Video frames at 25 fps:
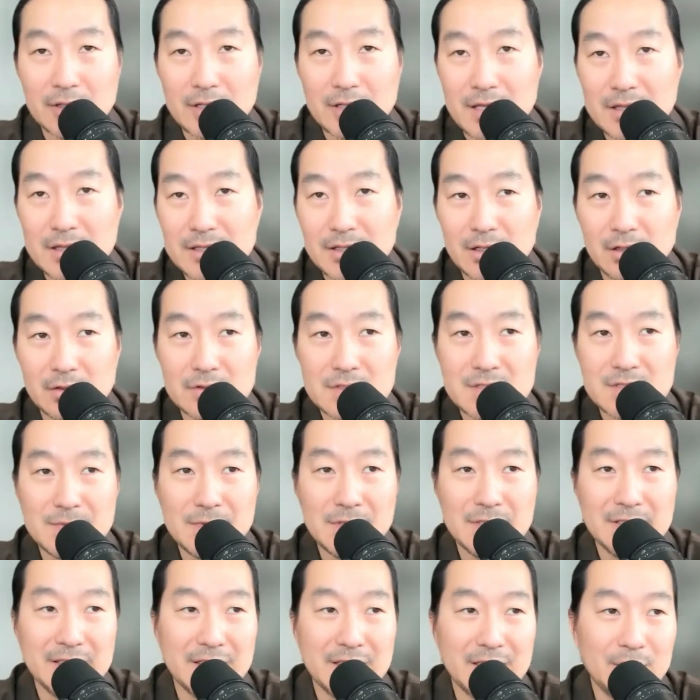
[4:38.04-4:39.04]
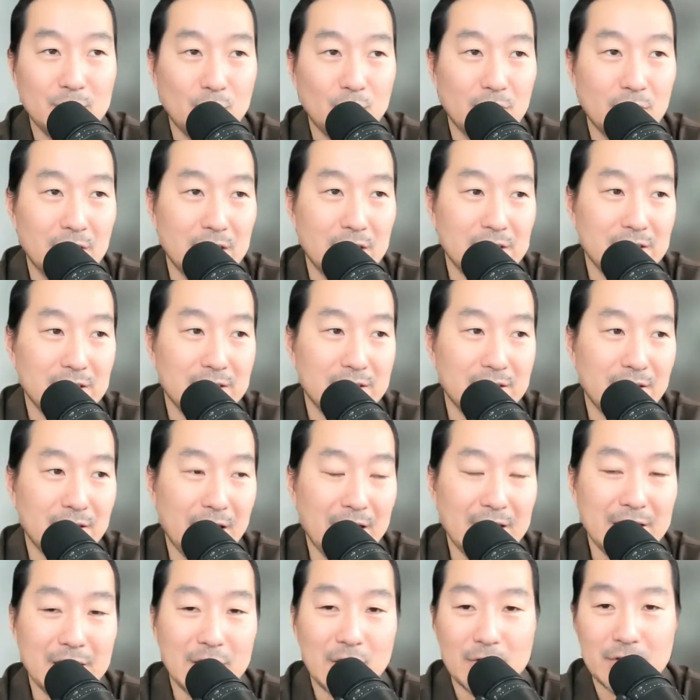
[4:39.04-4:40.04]
look, I think ultimately what
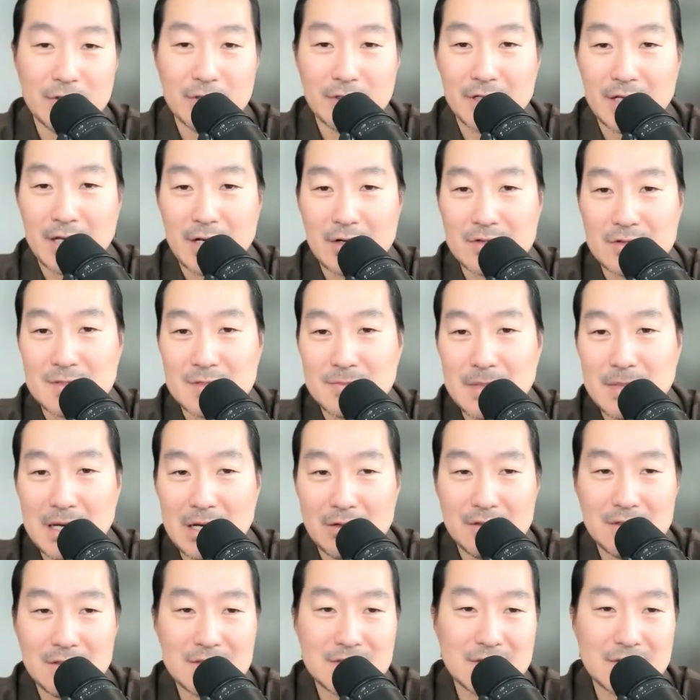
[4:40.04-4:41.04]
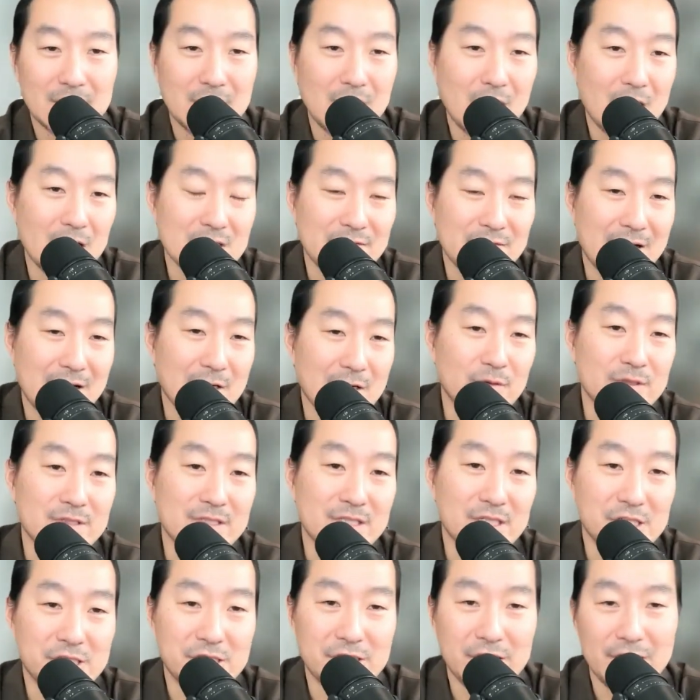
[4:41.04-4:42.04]
any owner cares about is the cost of
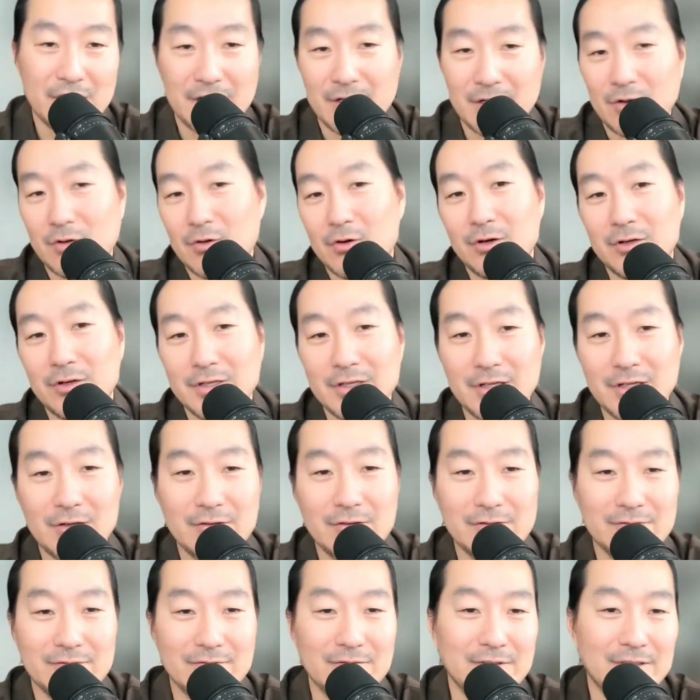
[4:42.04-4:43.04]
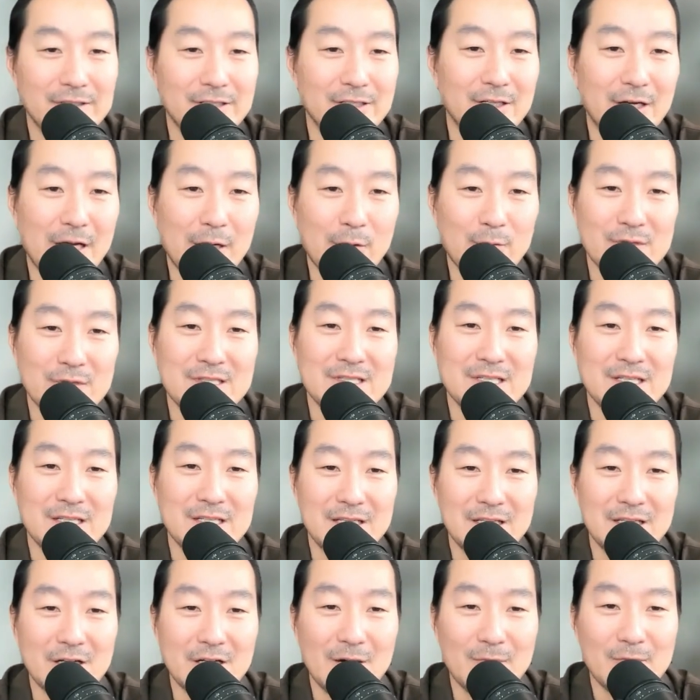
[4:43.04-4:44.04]
acquisition, or I would say in
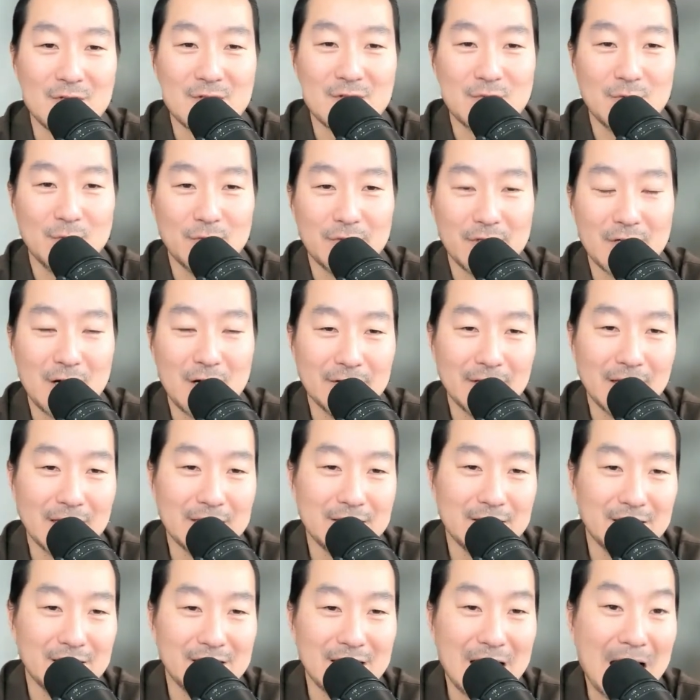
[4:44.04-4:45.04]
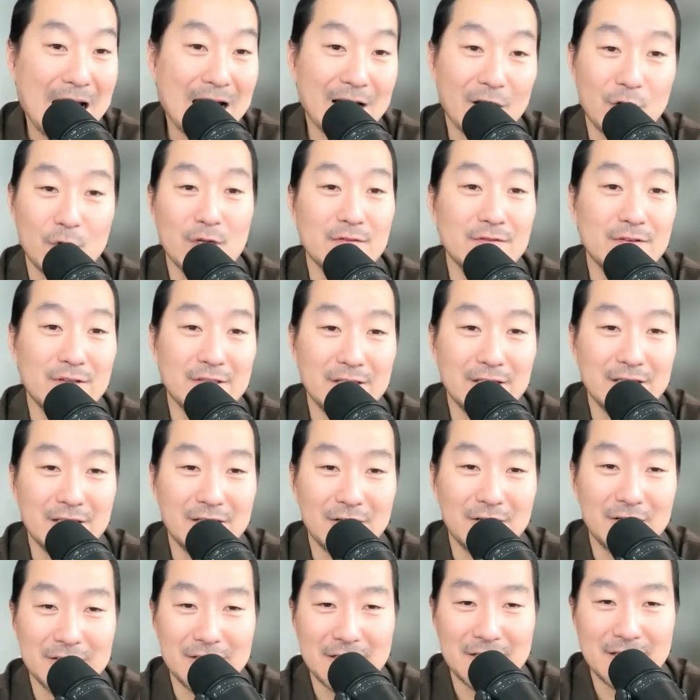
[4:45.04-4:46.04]
e-commerce, what we call that the CAC, or even
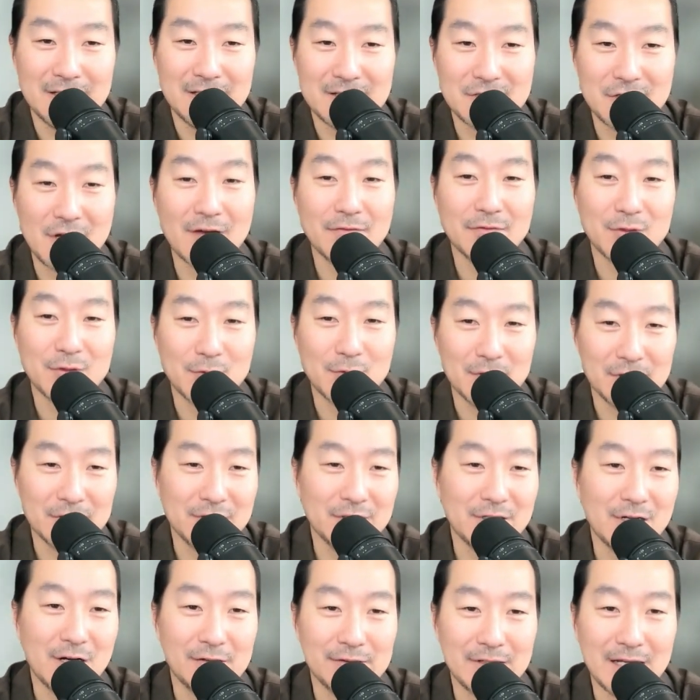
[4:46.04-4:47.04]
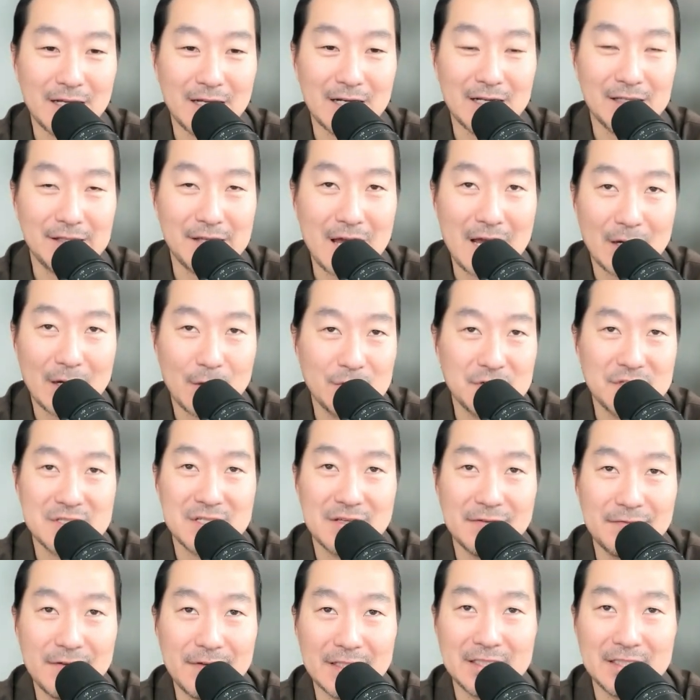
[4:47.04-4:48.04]
in the software world, you call that a CAC, which is
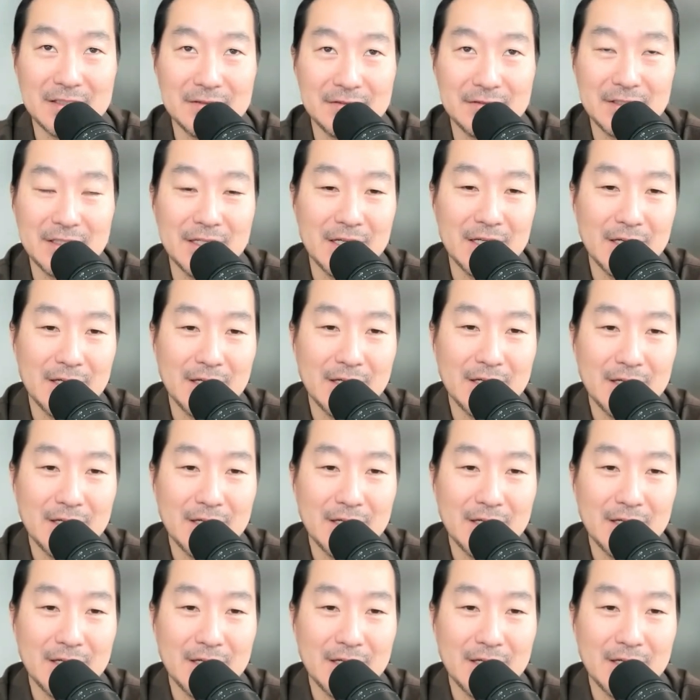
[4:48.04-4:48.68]
effectively